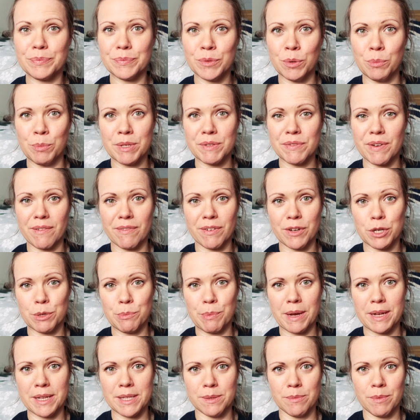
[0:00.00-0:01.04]
almost
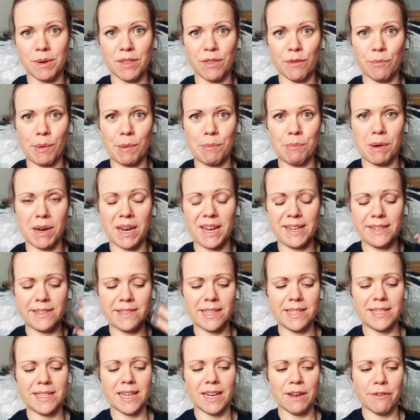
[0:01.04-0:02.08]
£500 worth of my money
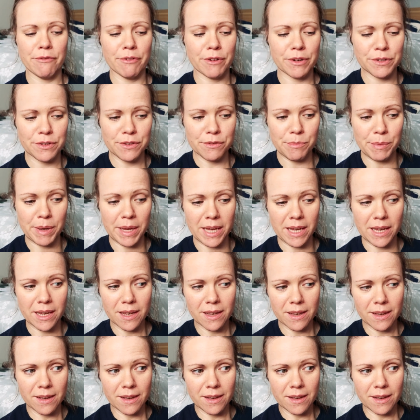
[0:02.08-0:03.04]
sitting in front of me.